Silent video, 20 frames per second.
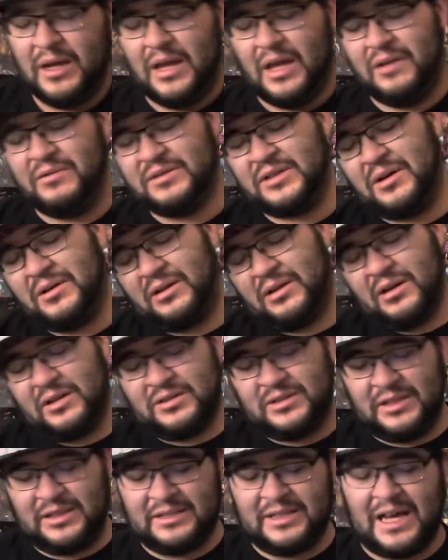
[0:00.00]
he was gonna
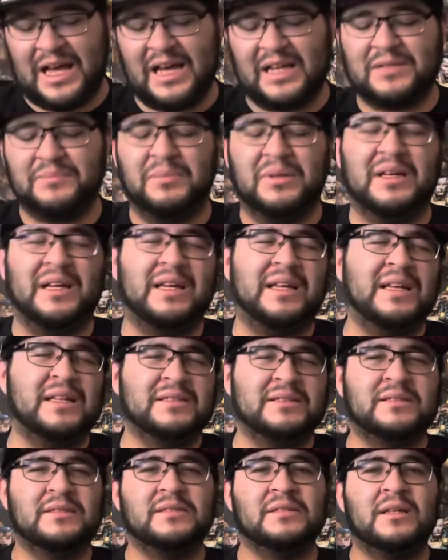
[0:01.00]
launch an attack but i
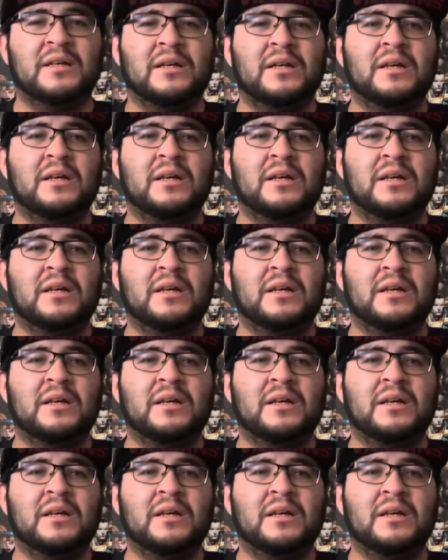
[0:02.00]
guess